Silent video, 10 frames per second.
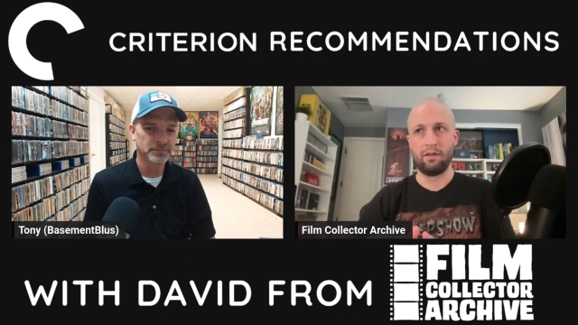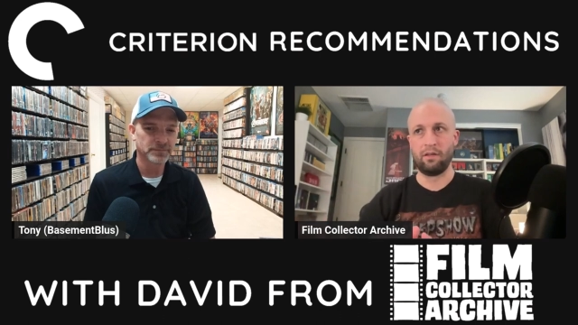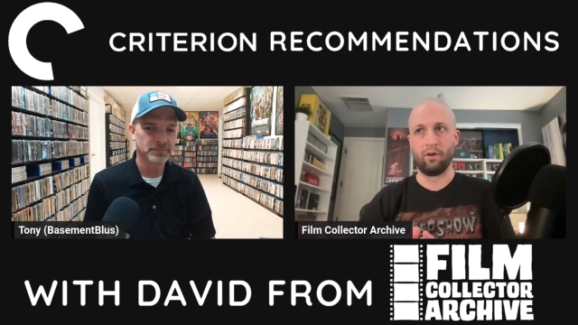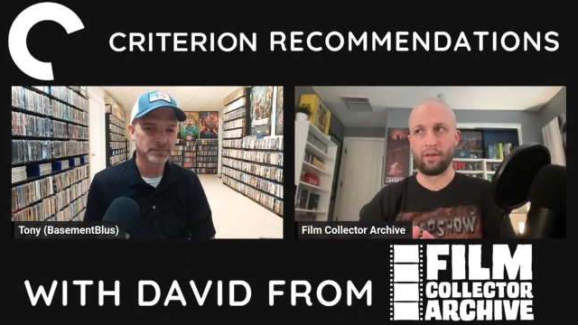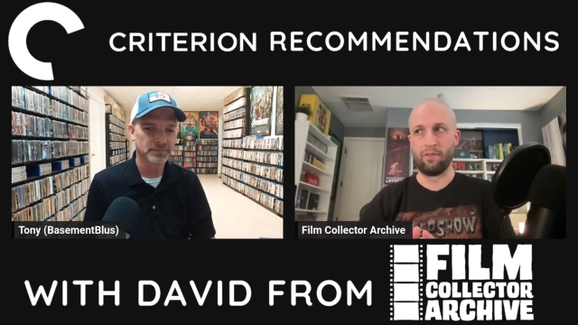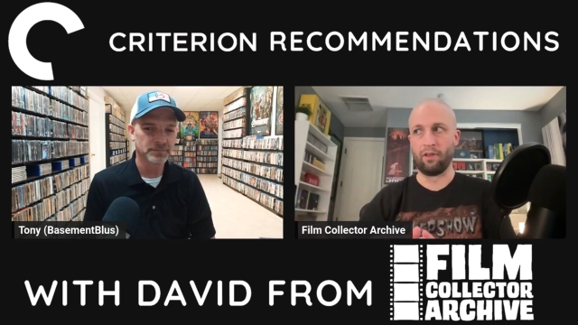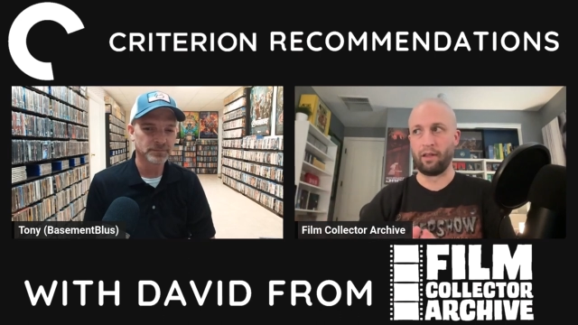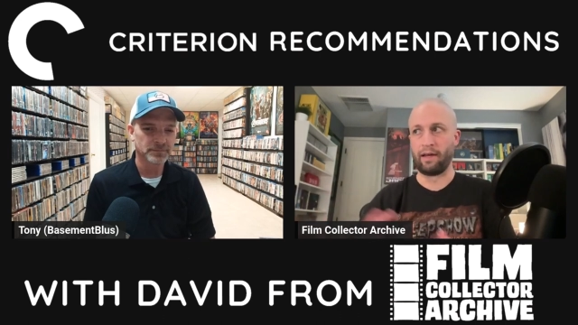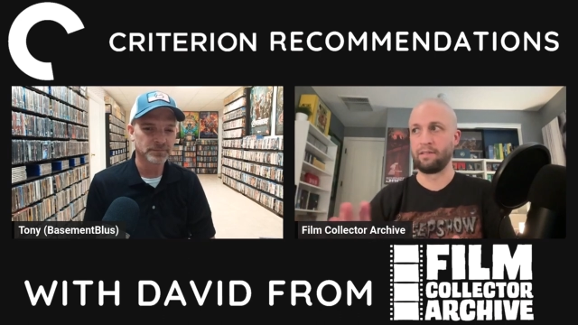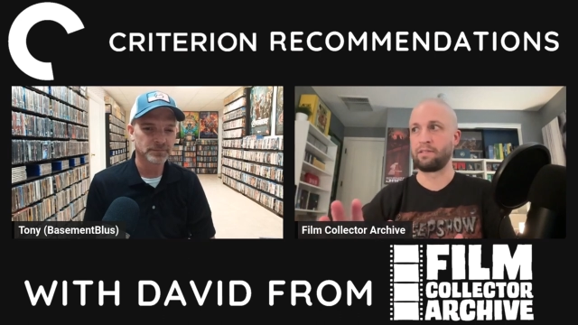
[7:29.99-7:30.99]
Speaker 1: you know, again, the
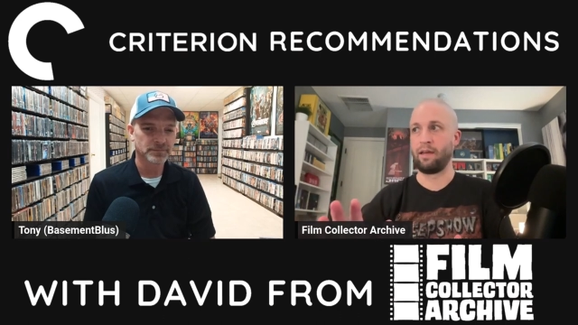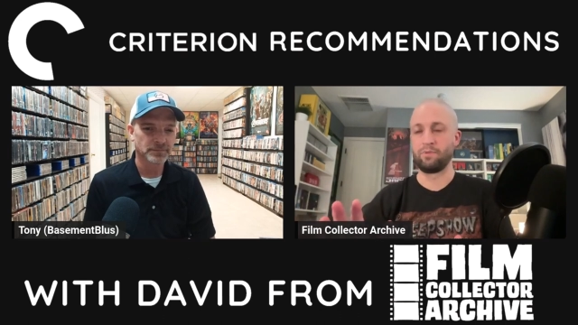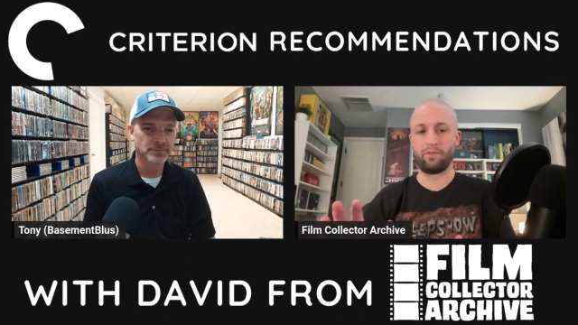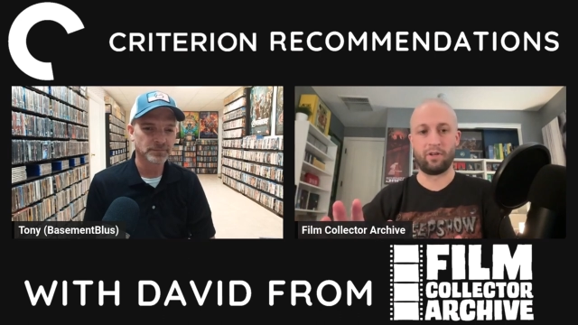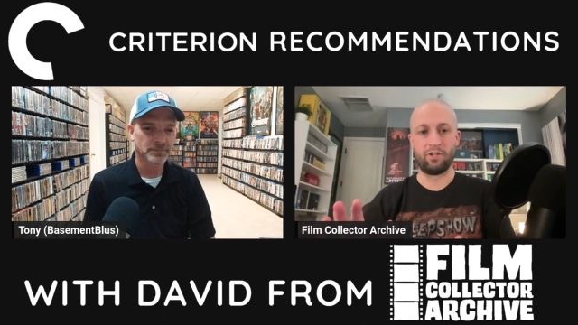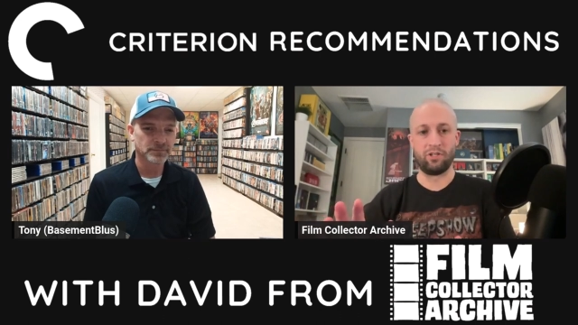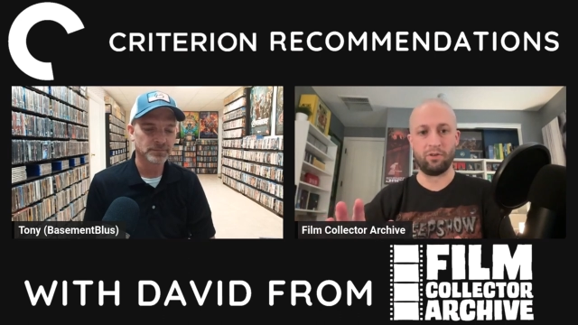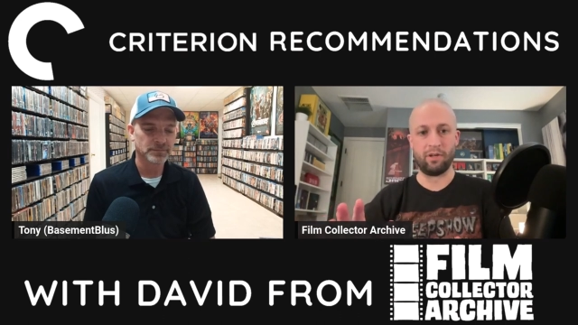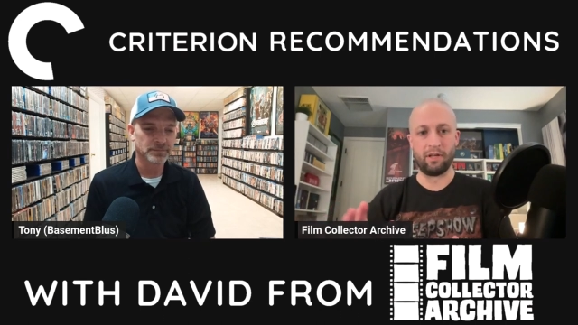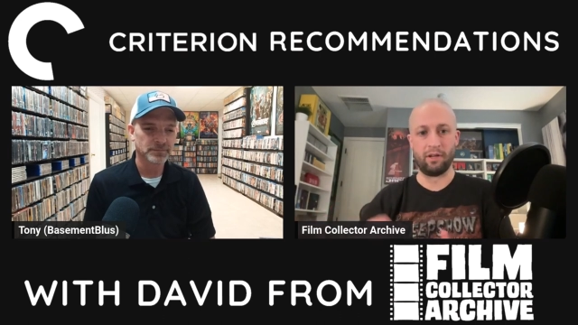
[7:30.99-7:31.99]
landscapes that they
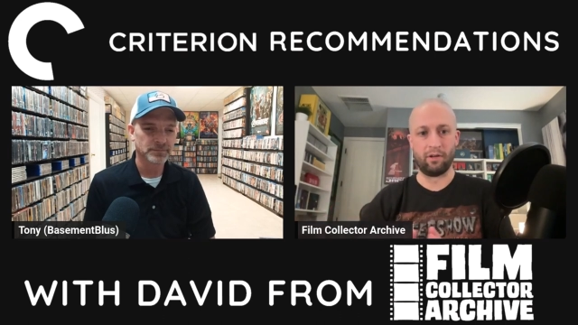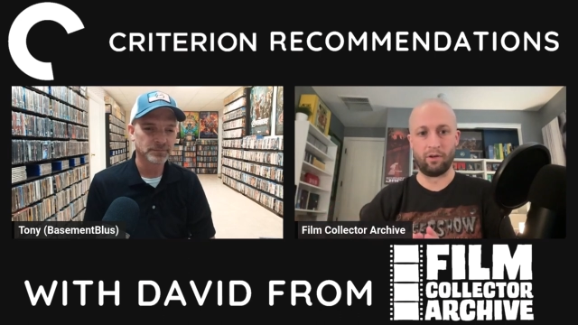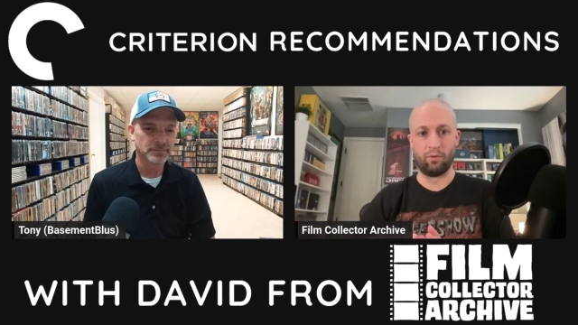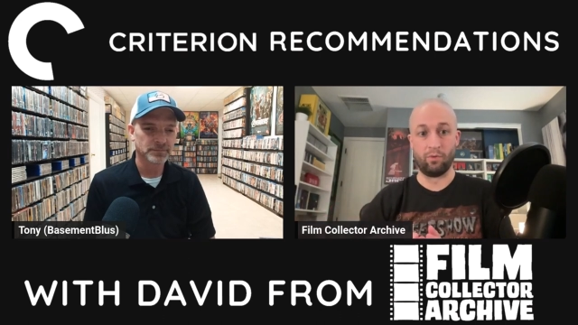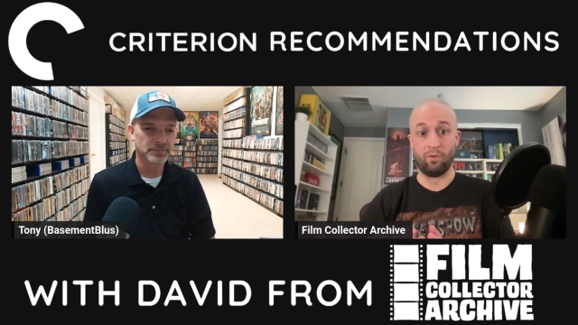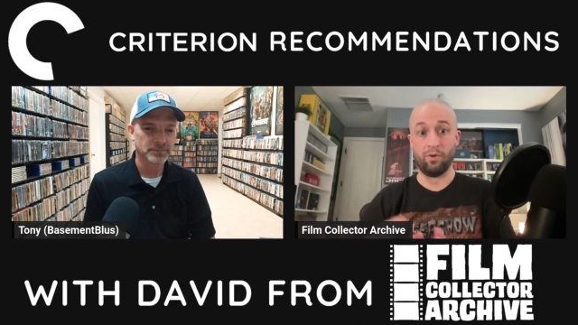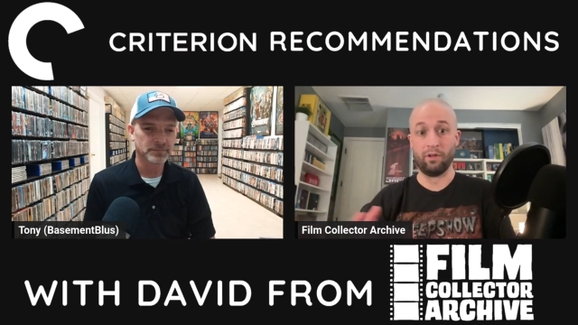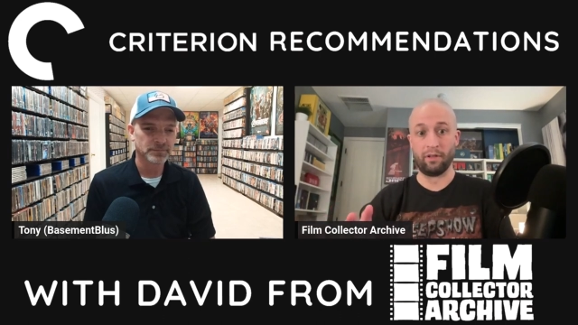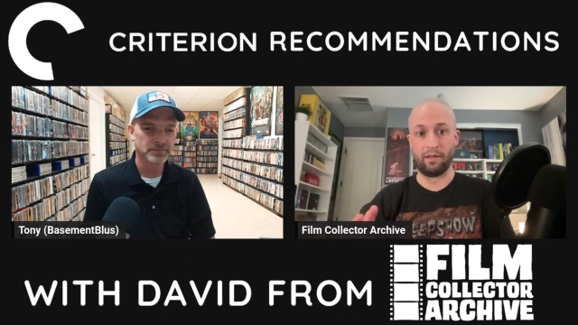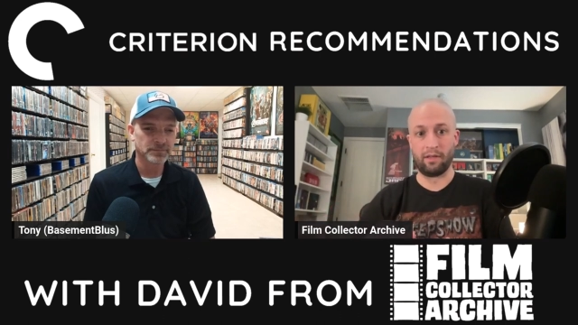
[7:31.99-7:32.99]
shoot in, it, it
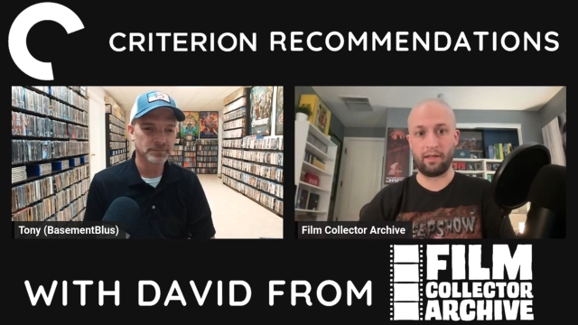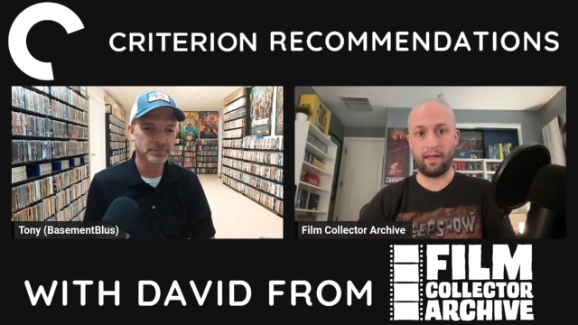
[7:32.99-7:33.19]
really